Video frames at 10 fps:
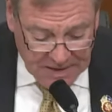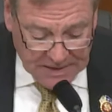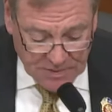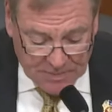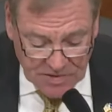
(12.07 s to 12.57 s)
and
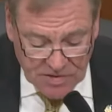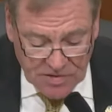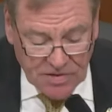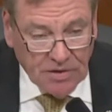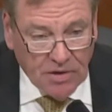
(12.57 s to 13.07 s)
it's my
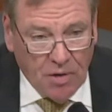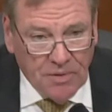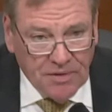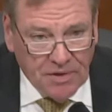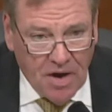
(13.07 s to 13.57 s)
sincere
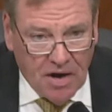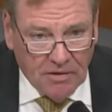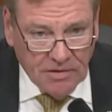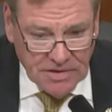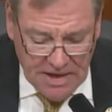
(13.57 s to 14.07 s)
hope that the
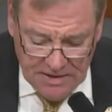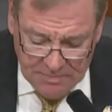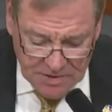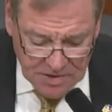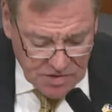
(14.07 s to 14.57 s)
Congress and
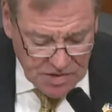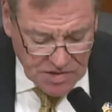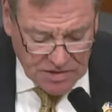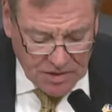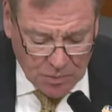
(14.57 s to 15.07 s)
the
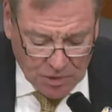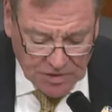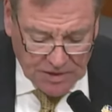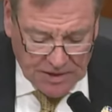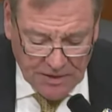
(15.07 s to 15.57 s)
administration can
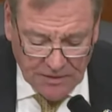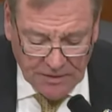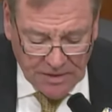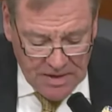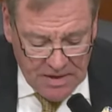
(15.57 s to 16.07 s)
work together